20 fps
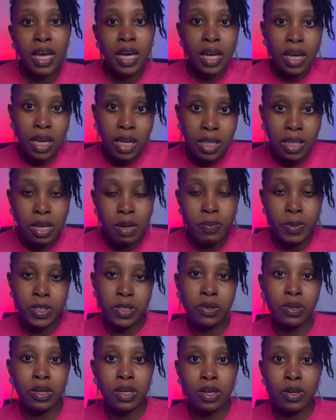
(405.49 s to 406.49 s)
in that
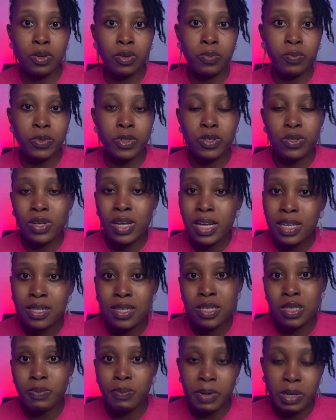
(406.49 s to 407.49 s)
particular company. So that's a
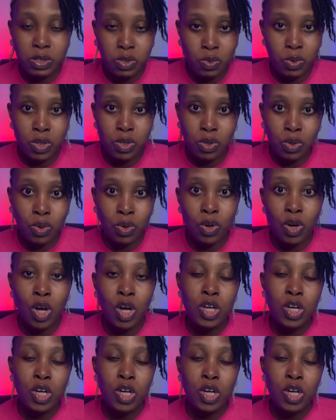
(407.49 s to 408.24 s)
smart way to go.